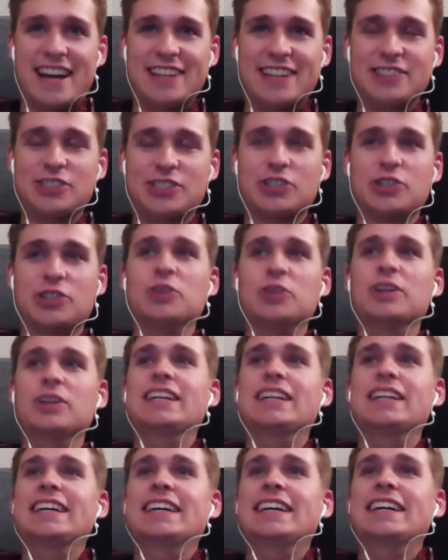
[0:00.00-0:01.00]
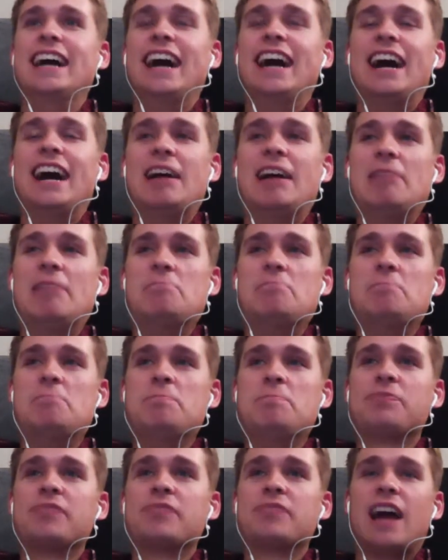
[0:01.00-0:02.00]
is true.
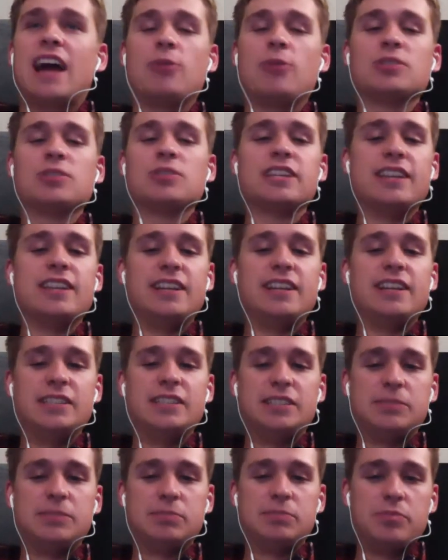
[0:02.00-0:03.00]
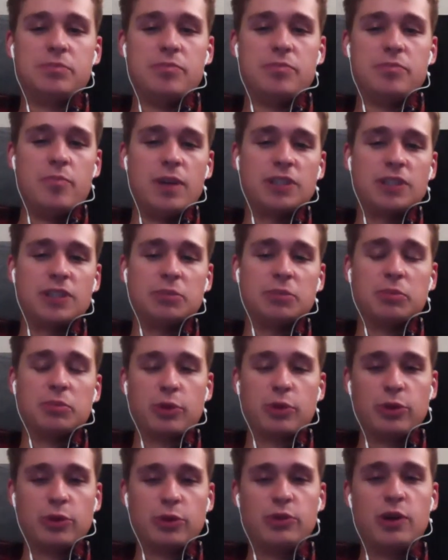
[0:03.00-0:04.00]
I will say that he's much
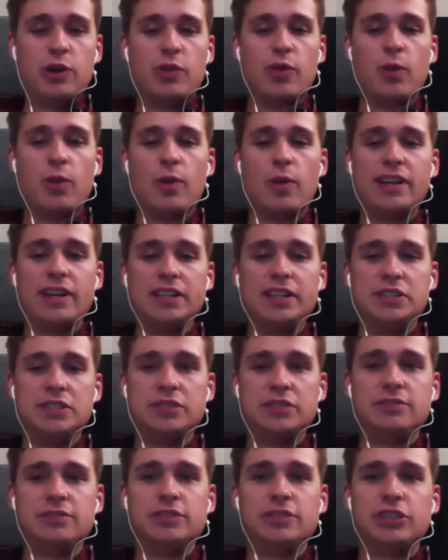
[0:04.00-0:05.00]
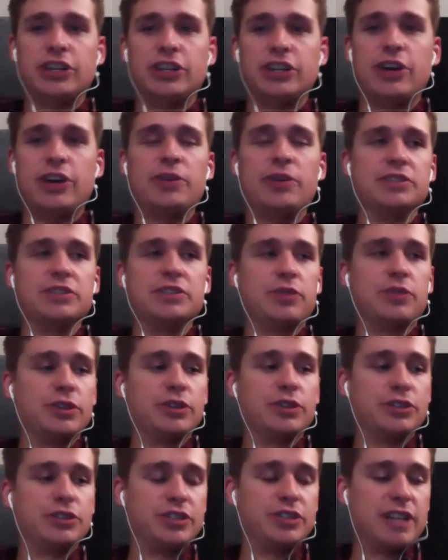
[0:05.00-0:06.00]
improved over what he's shown his
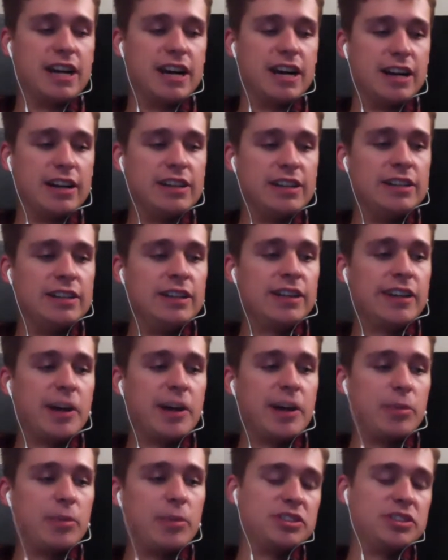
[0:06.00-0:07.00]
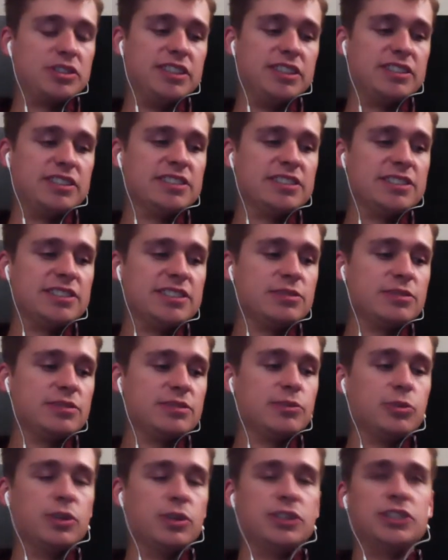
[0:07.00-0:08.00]
first couple seasons,
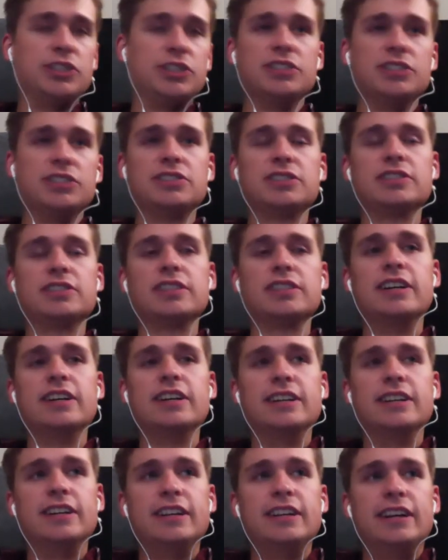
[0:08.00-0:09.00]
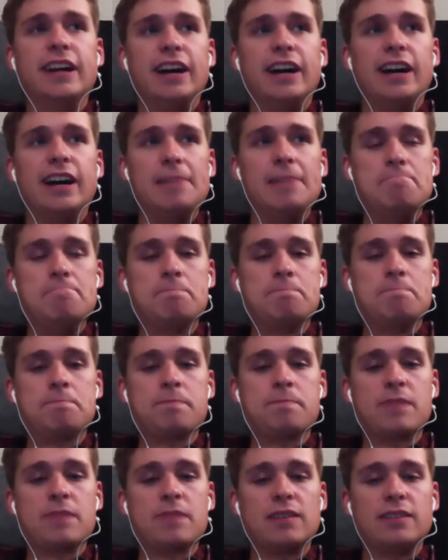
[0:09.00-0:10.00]
which is um,
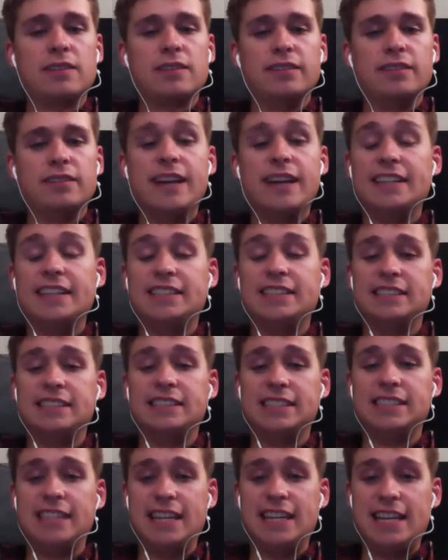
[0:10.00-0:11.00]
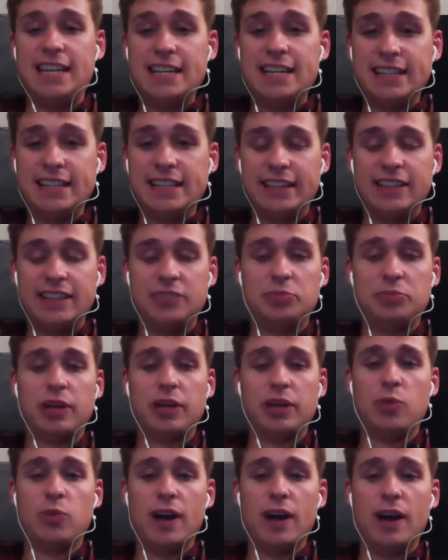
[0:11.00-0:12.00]
nice to see. He's
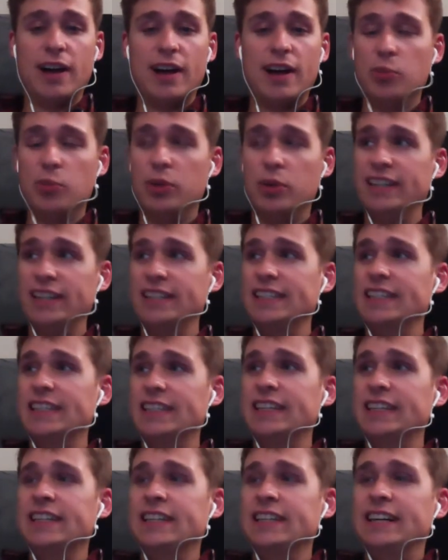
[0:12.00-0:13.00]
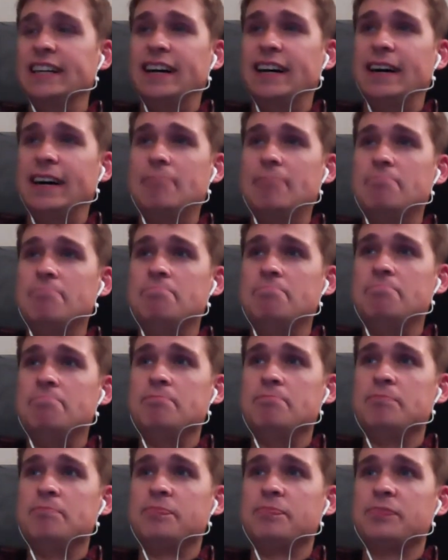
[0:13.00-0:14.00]
played well, but um,
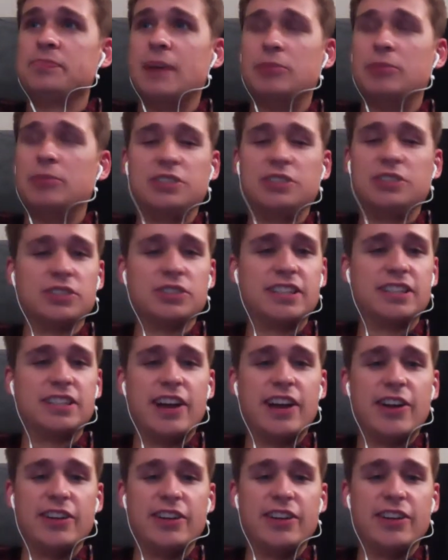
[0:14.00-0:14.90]
I'm still scared to